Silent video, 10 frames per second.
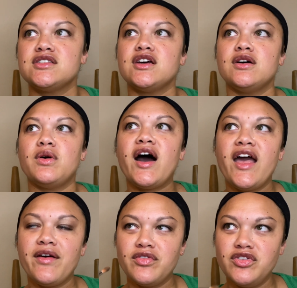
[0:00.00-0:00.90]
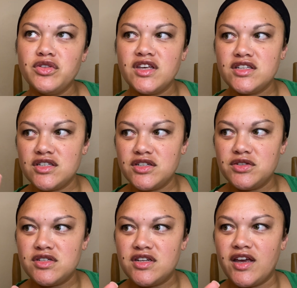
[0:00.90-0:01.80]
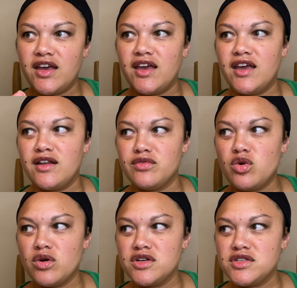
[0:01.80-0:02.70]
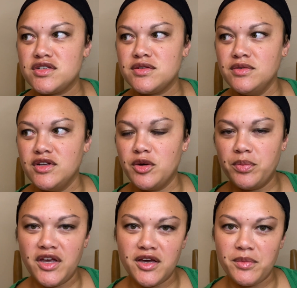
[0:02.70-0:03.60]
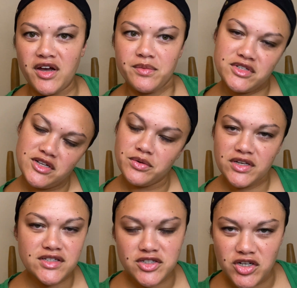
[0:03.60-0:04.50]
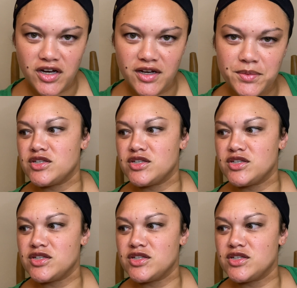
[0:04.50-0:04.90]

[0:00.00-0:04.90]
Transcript: So I have a few things to do today, and of course, you know, being a mom is no easy job.